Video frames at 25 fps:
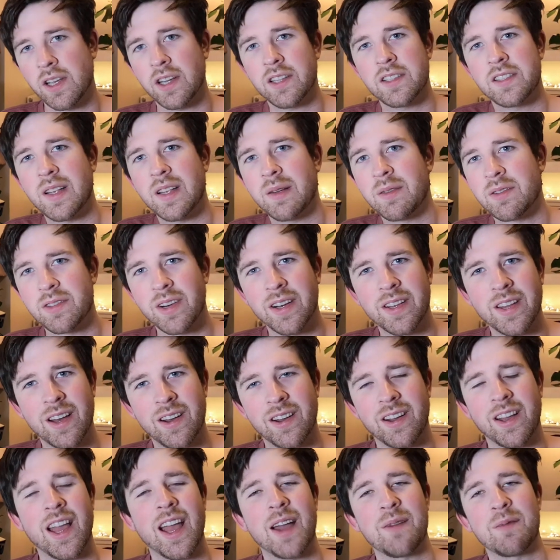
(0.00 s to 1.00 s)
So it's hard to demonstrate
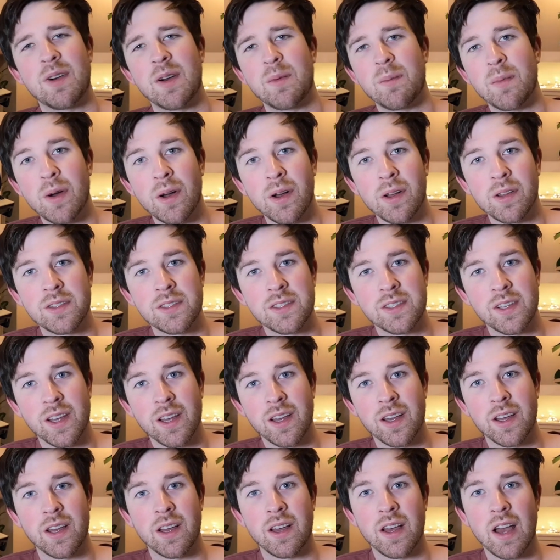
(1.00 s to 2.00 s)
that on camera, but
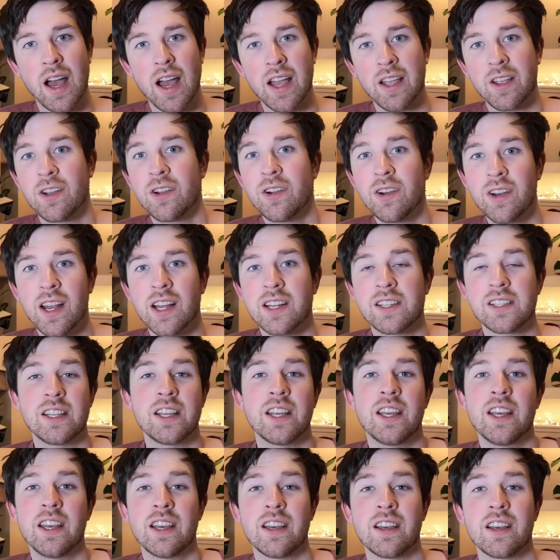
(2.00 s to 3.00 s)
I could
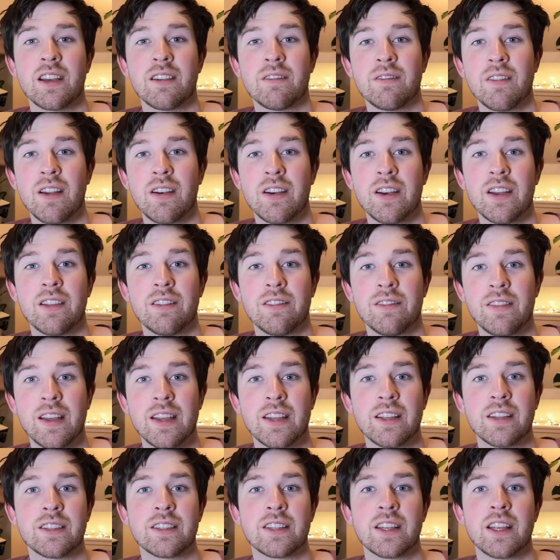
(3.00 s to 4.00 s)
actually hear a very
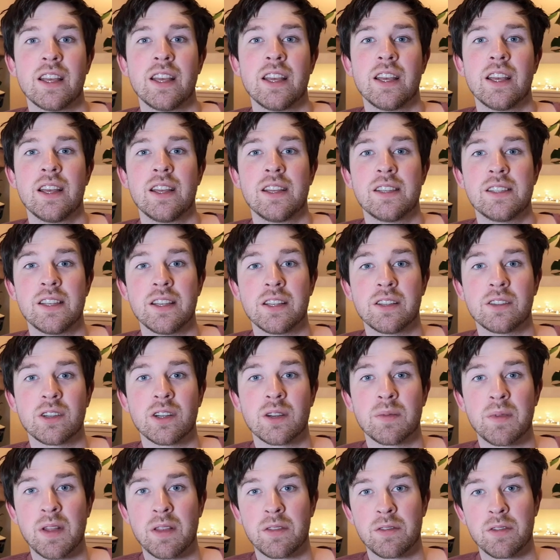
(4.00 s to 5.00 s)
faint
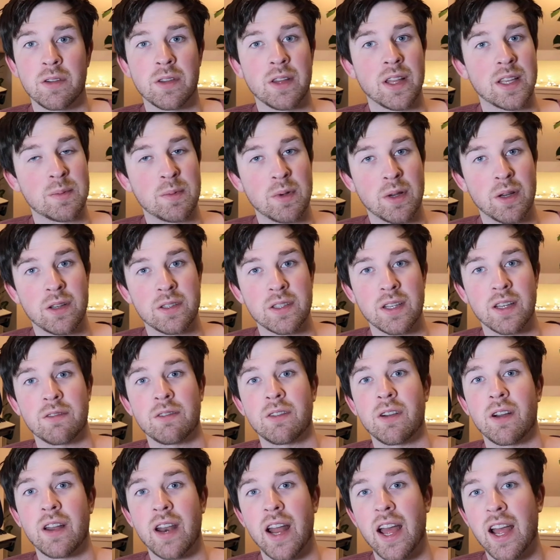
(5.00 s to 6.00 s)
signal coming through, and that's because
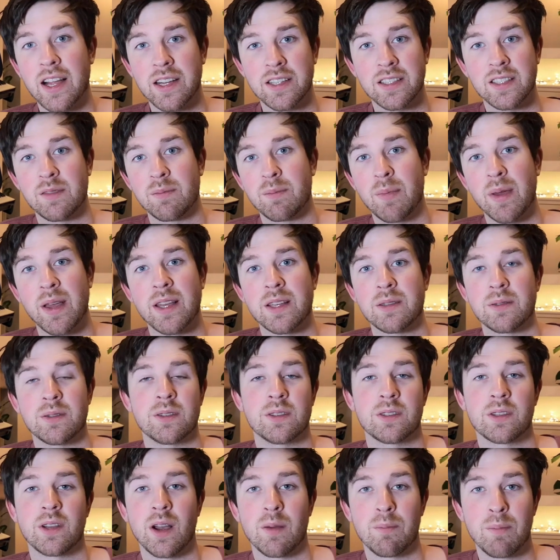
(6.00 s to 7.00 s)
I've got an active
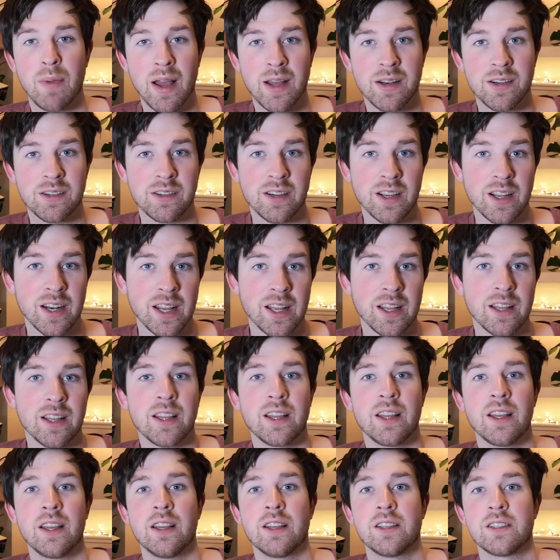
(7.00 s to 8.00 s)
bass which has got a battery in
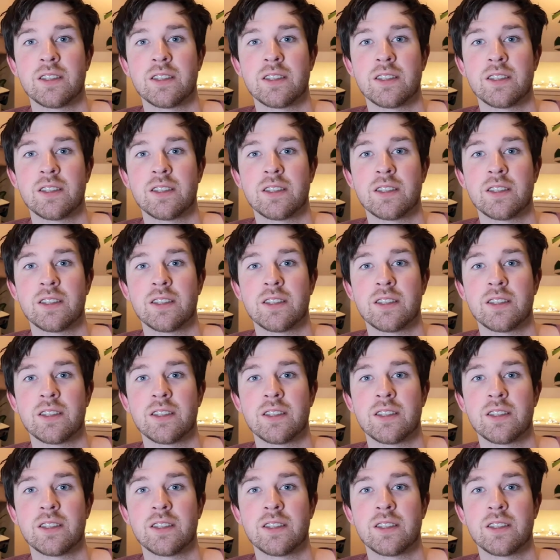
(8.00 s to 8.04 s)
it.